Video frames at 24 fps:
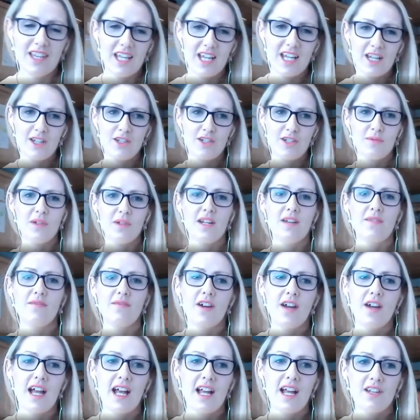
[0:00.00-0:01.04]
they can do
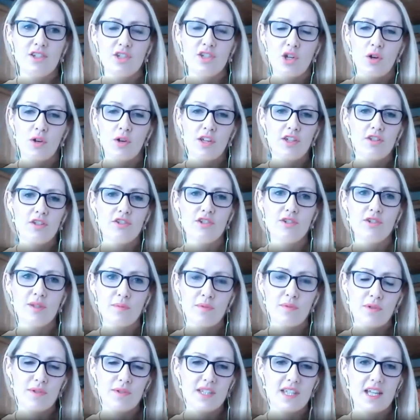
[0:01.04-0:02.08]
whatever and talk you through the
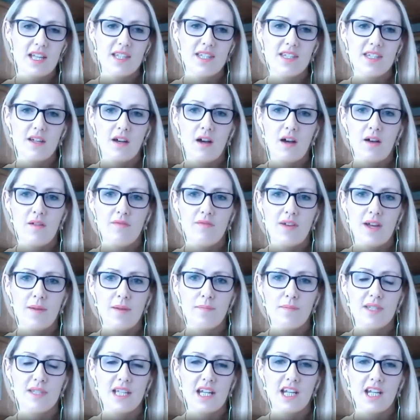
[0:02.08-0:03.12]
process of
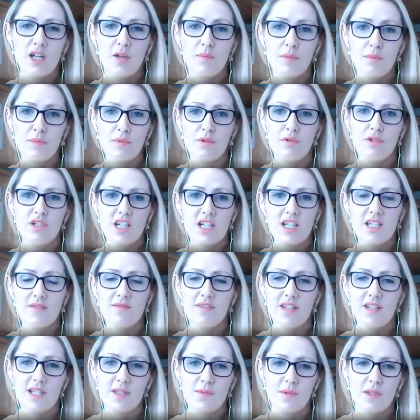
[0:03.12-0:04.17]
setting up a project if
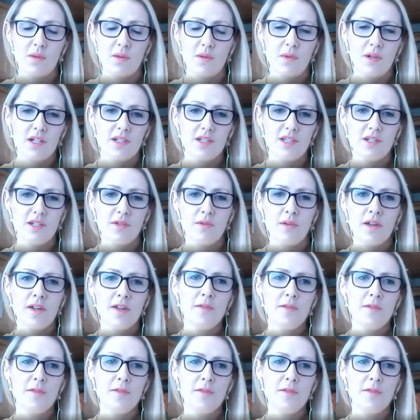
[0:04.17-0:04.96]
that's what you want to do.